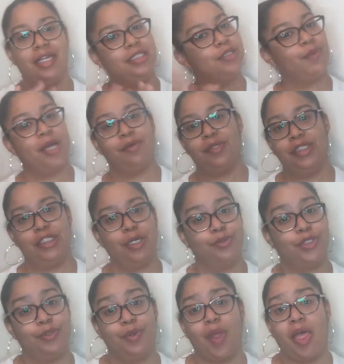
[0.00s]
Hence why I really
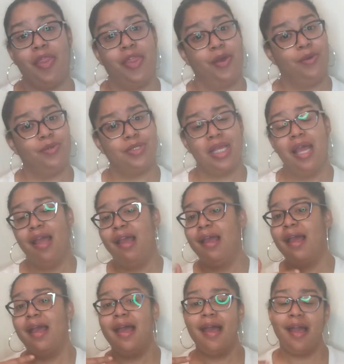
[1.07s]
don't do those
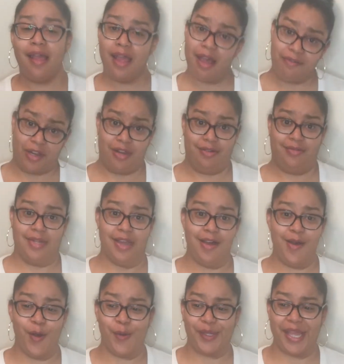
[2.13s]
ever,
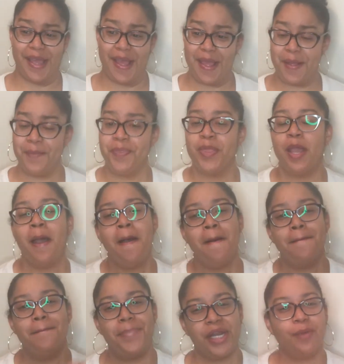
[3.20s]
okay?
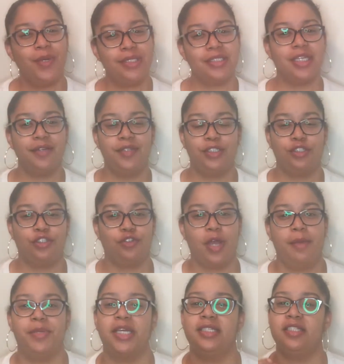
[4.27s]
But I wanted to give this a
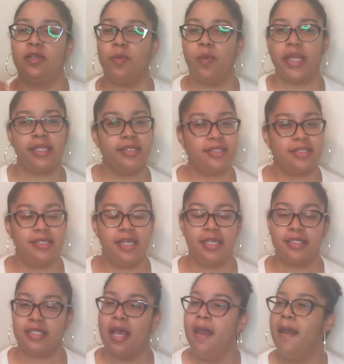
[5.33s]
try because of the
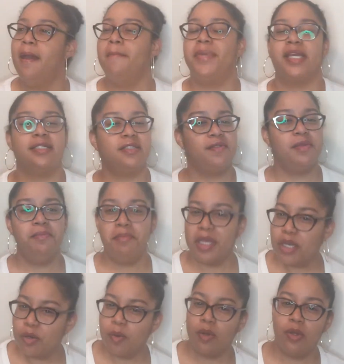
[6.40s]
weightlessness, because of the
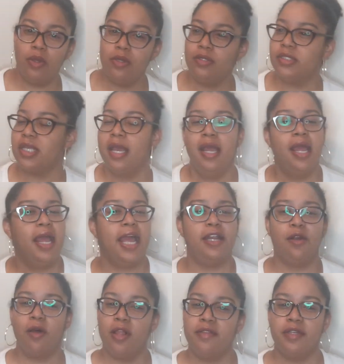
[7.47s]
minerals,
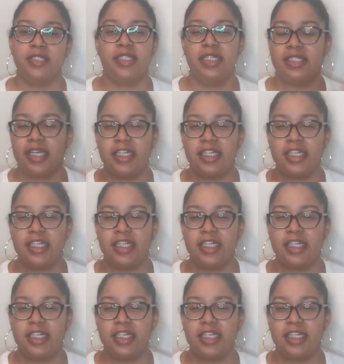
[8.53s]
and all of those things.